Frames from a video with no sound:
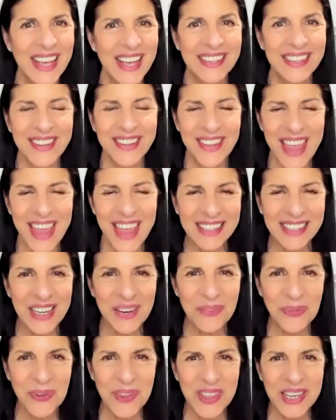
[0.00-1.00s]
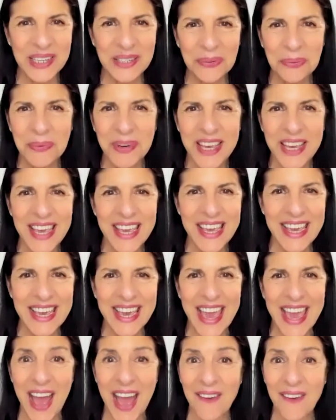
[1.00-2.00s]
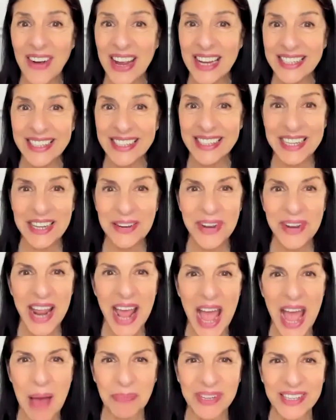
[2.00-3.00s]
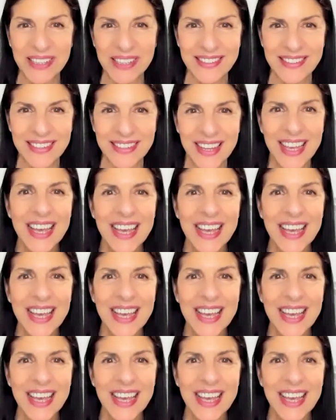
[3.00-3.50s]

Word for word: So that's it for this week. Can't wait to see what happens.